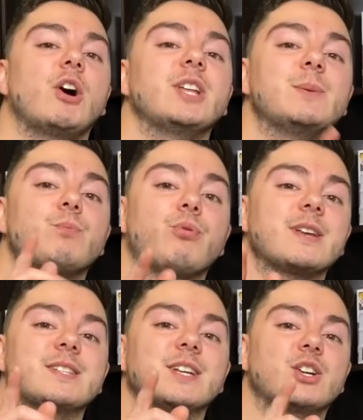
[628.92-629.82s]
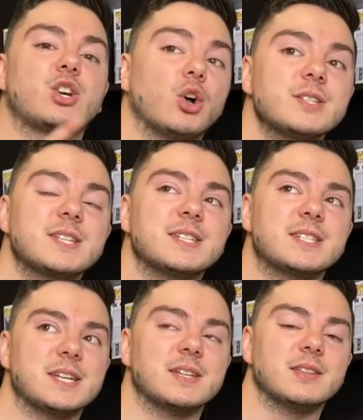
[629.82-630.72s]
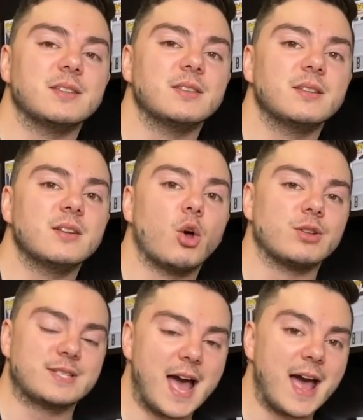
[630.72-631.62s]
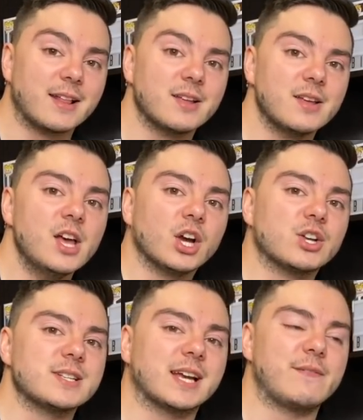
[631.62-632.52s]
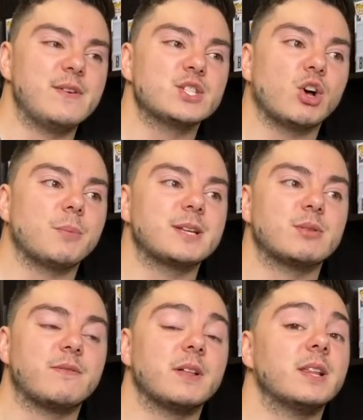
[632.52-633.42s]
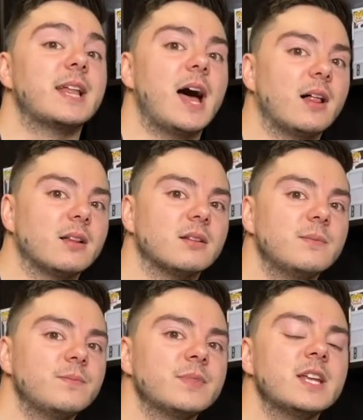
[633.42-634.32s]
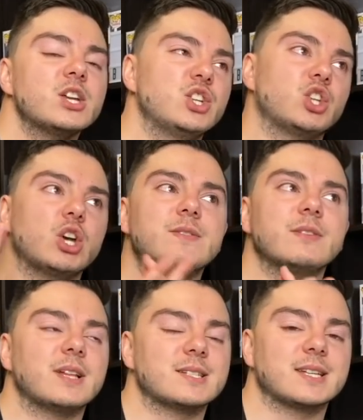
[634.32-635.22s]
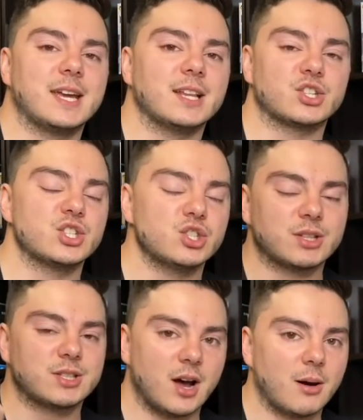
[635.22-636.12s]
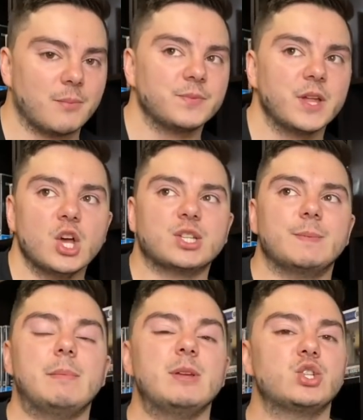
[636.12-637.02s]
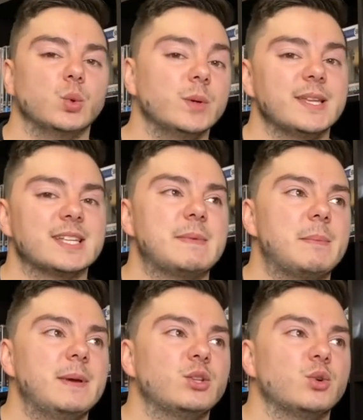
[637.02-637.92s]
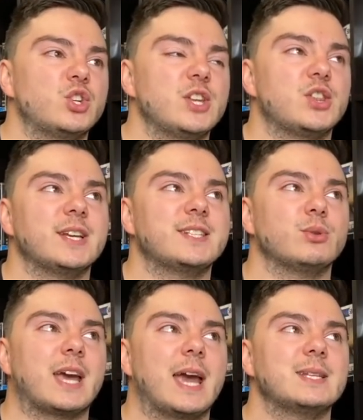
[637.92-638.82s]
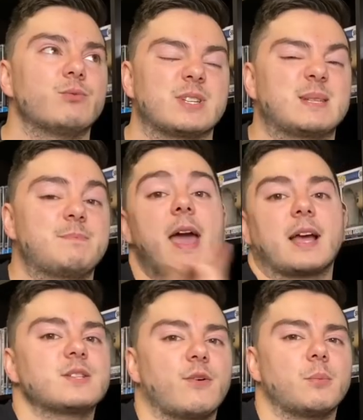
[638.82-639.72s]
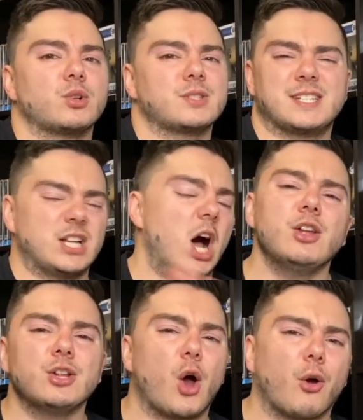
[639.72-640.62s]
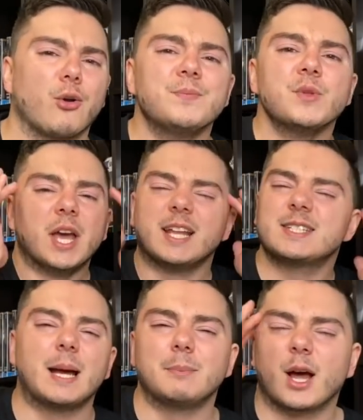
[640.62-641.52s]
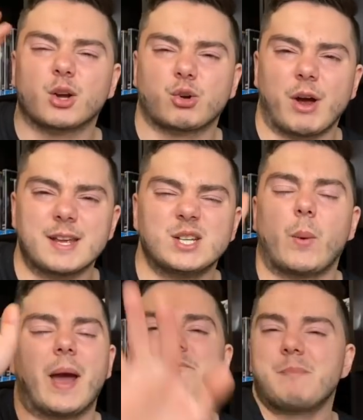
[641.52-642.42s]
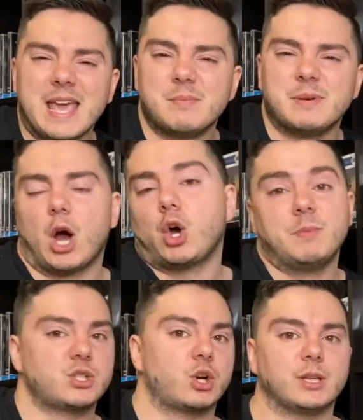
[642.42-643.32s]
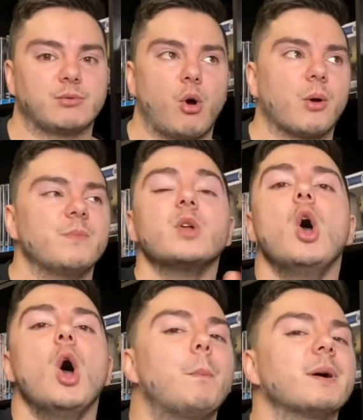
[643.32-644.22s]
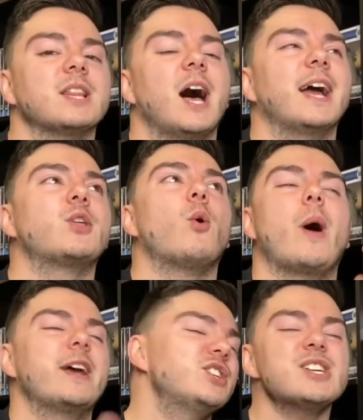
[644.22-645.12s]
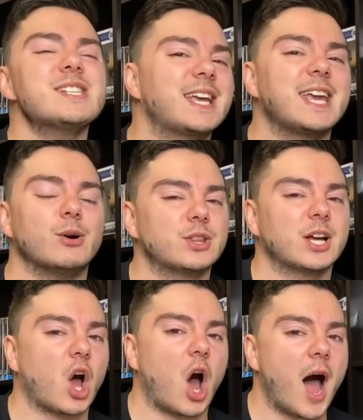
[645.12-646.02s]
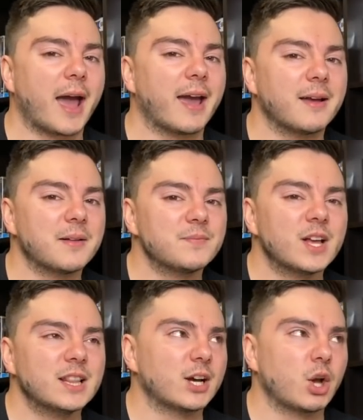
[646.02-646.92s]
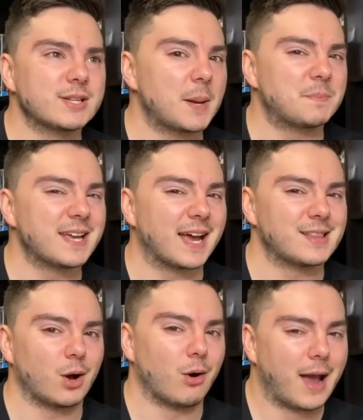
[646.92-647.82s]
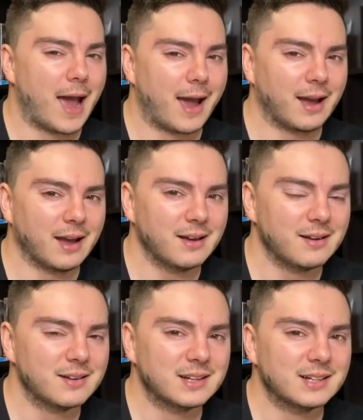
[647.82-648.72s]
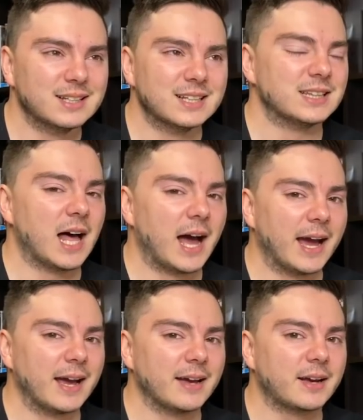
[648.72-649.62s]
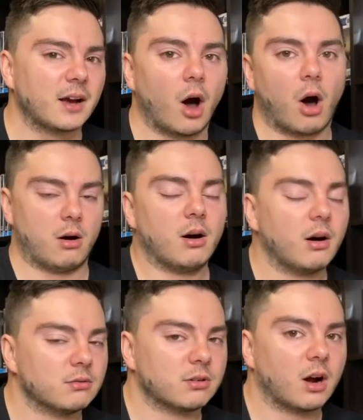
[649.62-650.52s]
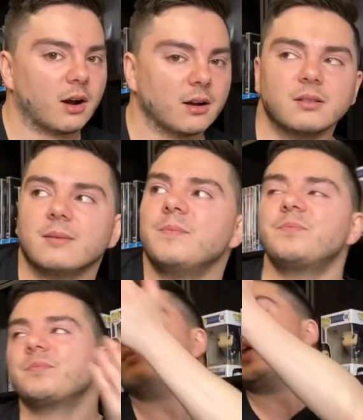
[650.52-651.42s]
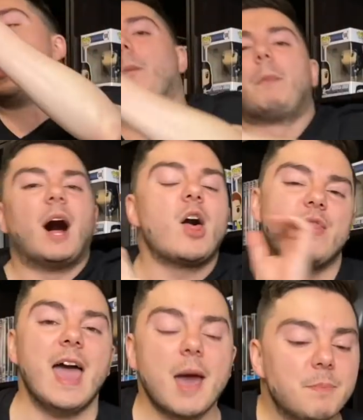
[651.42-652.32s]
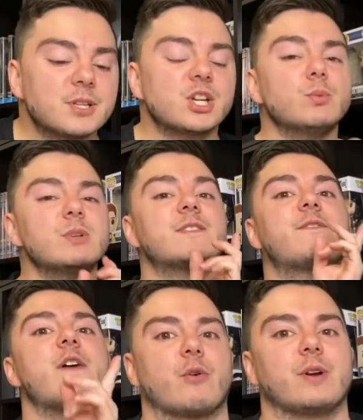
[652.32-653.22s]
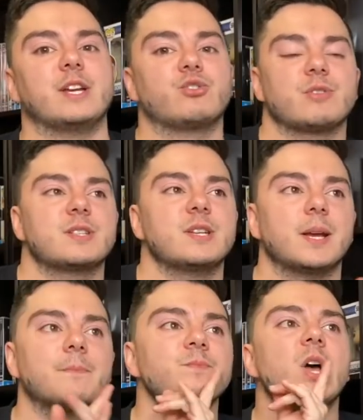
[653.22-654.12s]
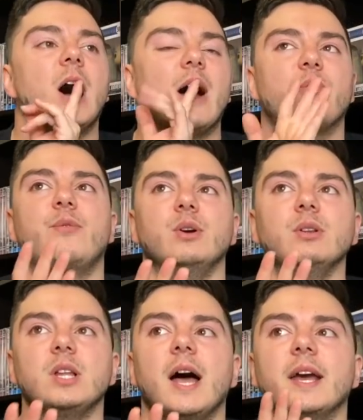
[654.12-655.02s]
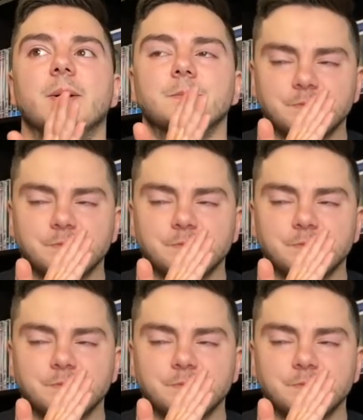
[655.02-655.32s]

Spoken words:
to, impress Konstantin, her dad. Because, like, if he's so obsessed with Villanelle, she knows Villanelle's a killer. She's not dumb. So maybe doing this, maybe she thinks it'll gain respect from Konstantin. I don't know. In some, like, crazy way. Maybe. I could be totally wrong. But, like, the way she just killed the guy. Like, her stepdad. Like, okay. Like, alright. But the episode was very interesting. I feel like